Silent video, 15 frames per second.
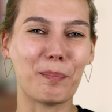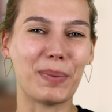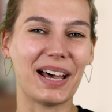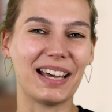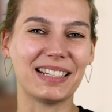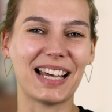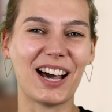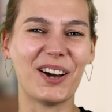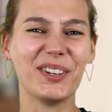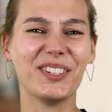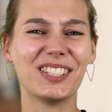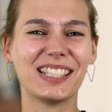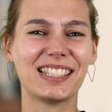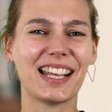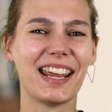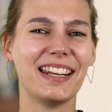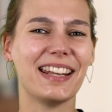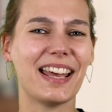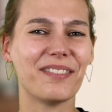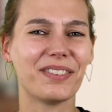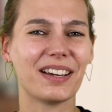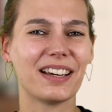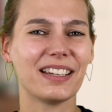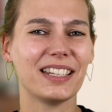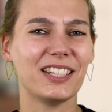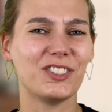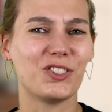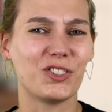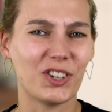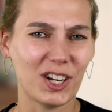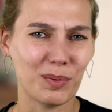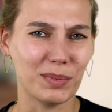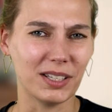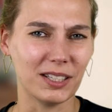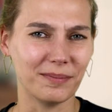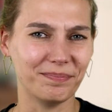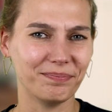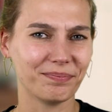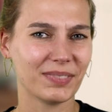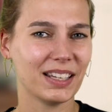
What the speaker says: But how do you say never in German?